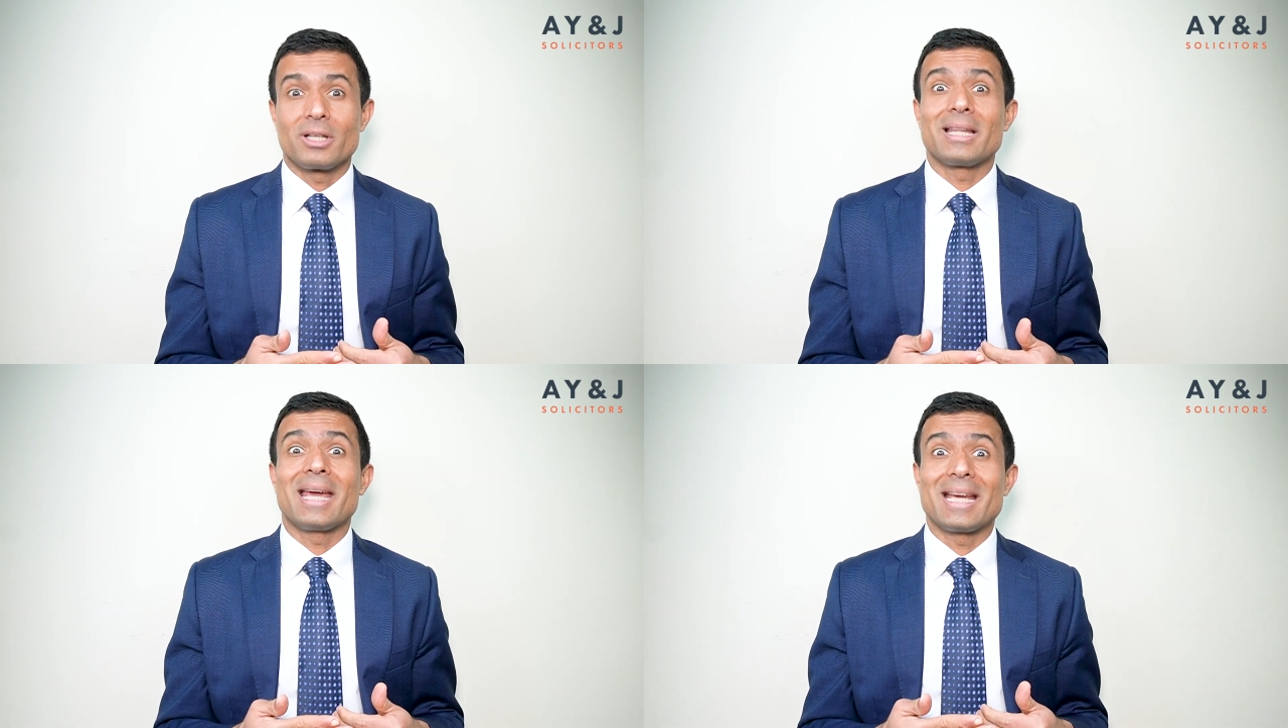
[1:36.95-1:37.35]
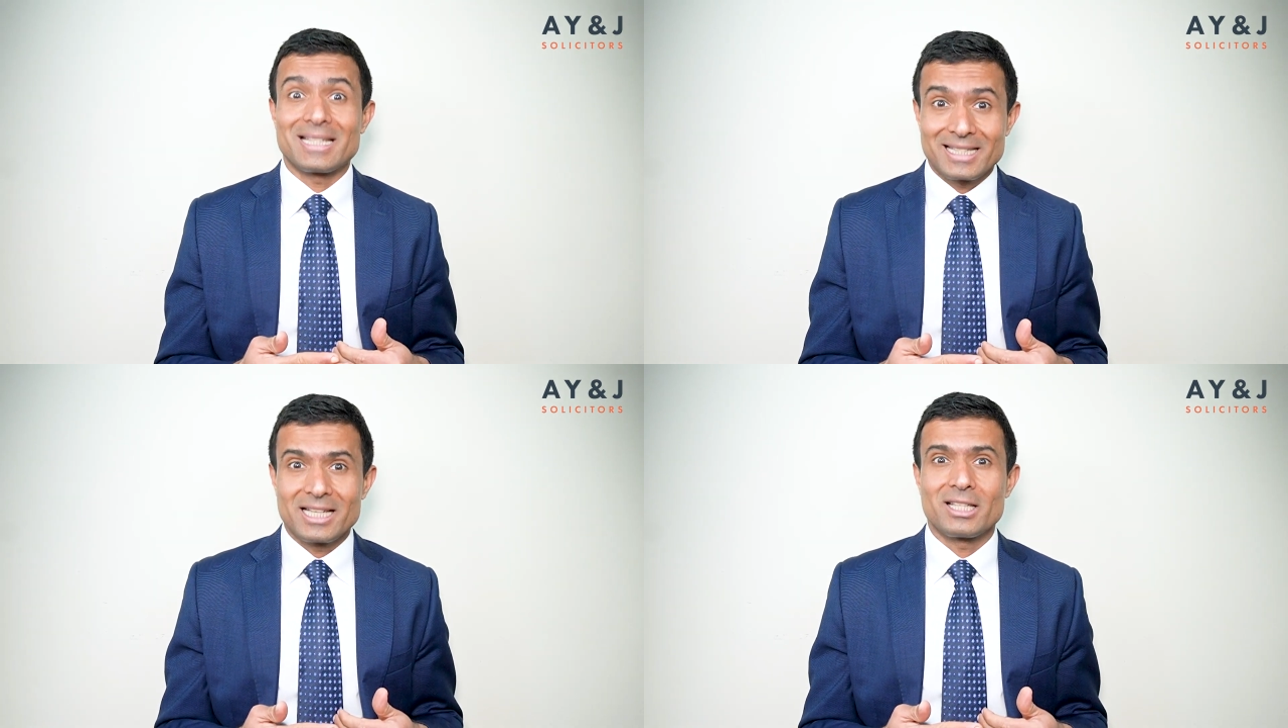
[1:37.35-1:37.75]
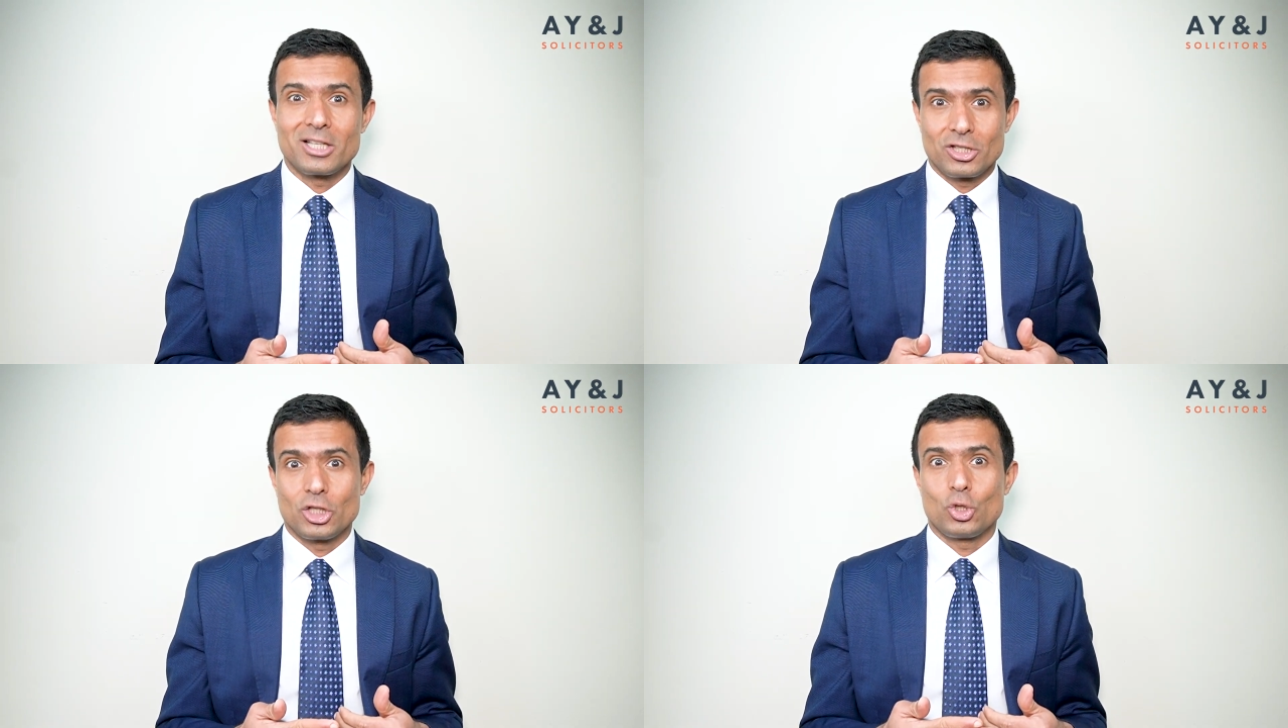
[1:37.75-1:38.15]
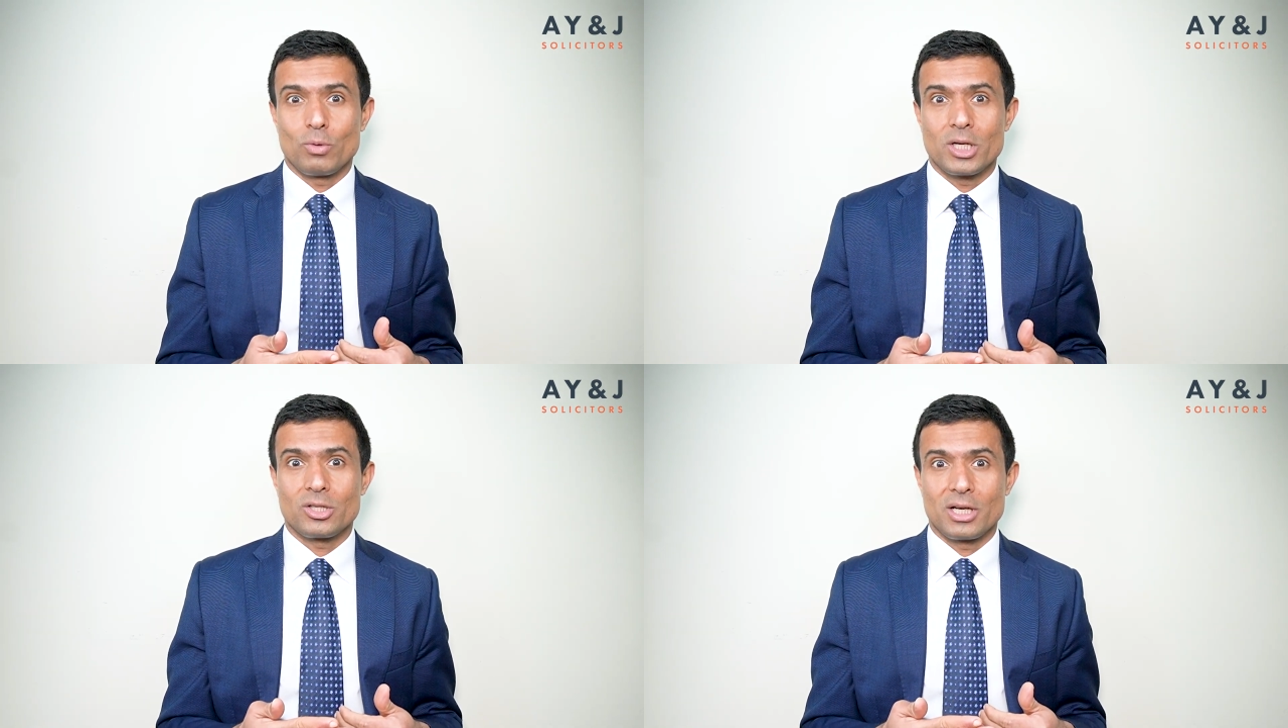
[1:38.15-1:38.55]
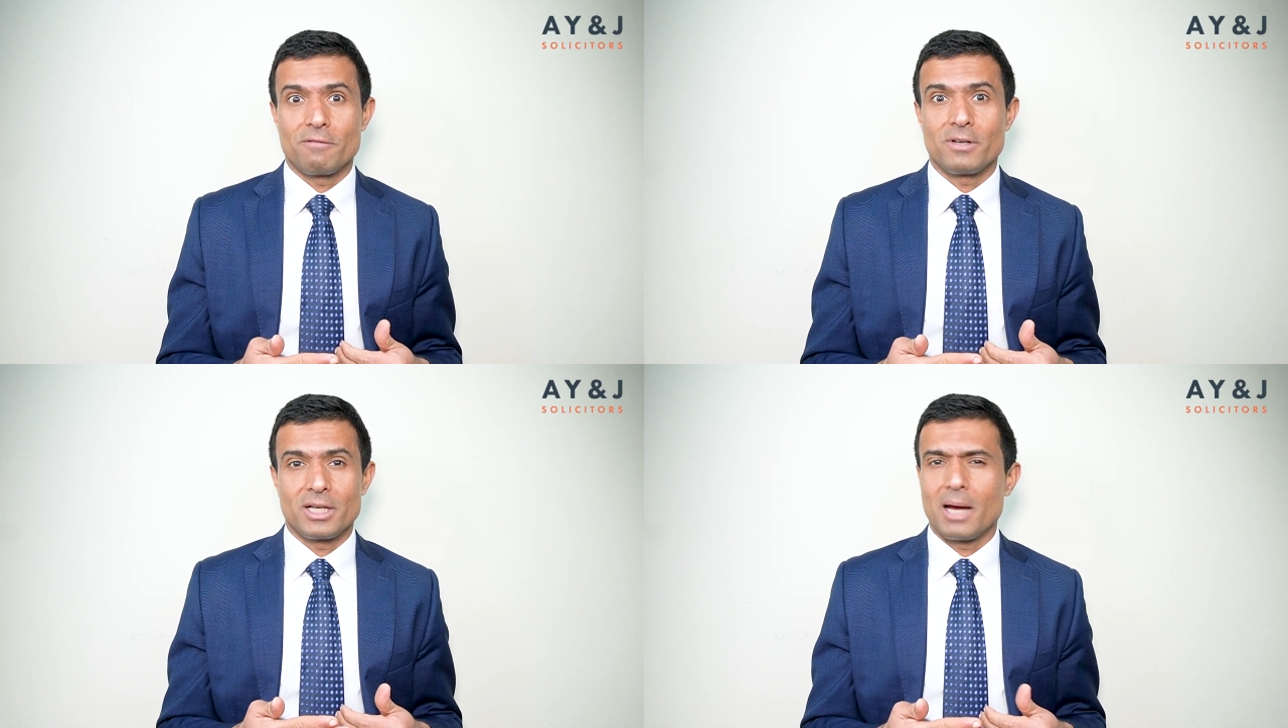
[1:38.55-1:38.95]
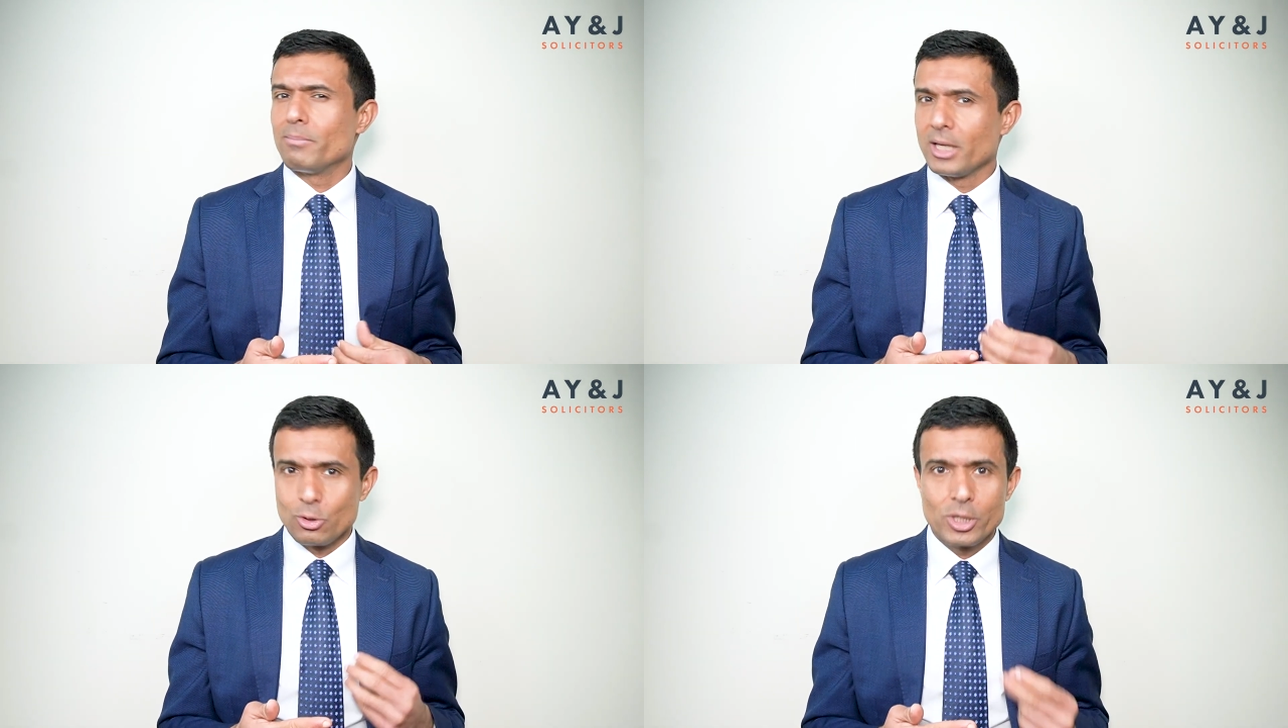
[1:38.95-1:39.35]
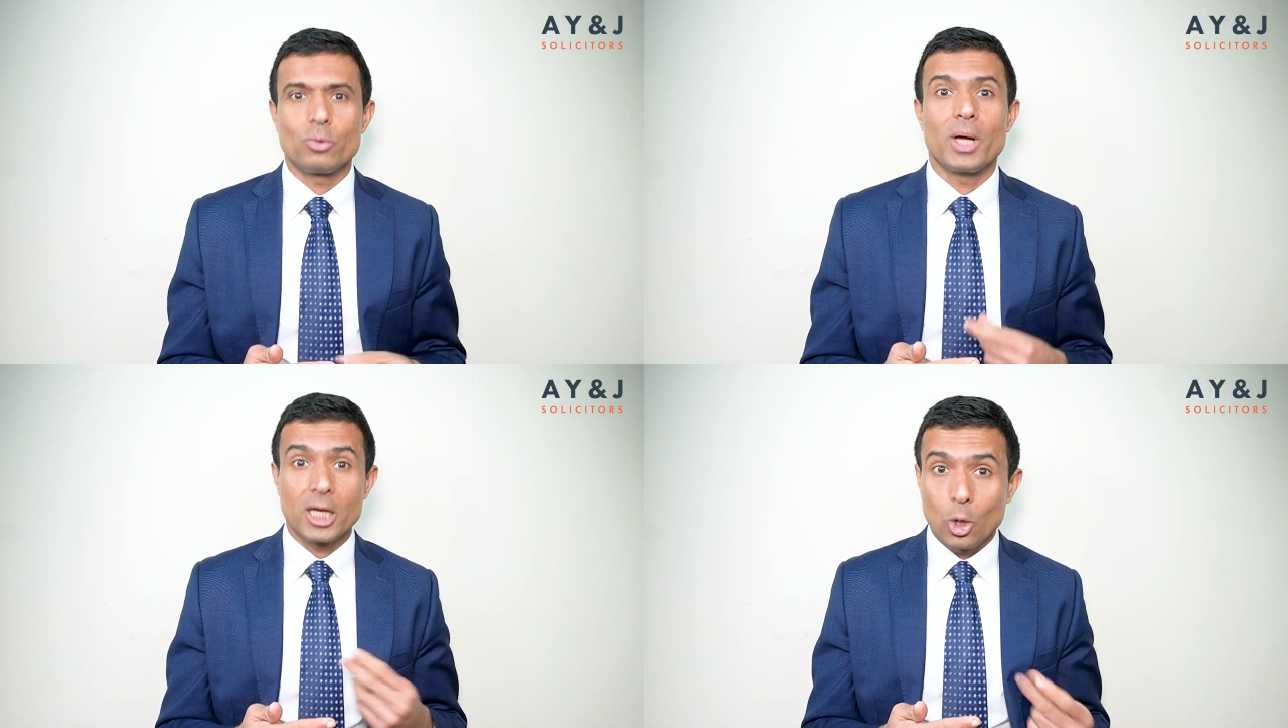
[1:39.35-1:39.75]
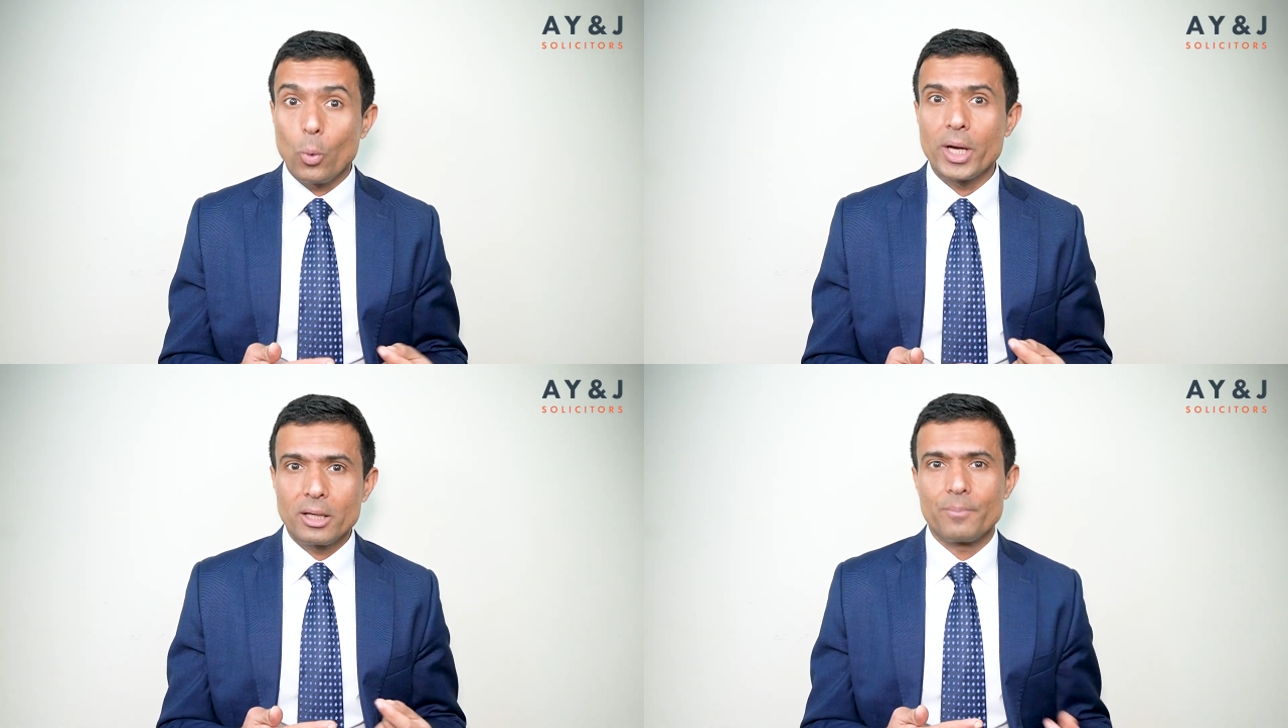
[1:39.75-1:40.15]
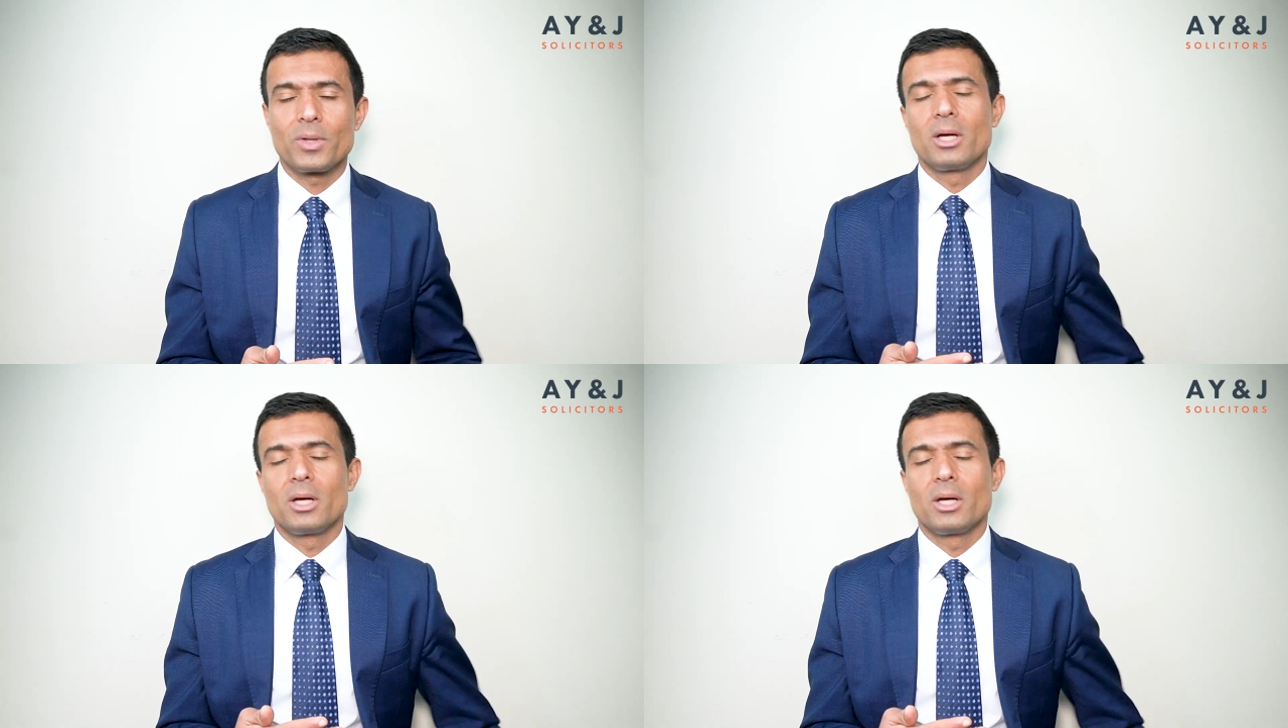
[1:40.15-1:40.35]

they assess the situation every time. They do it very quick.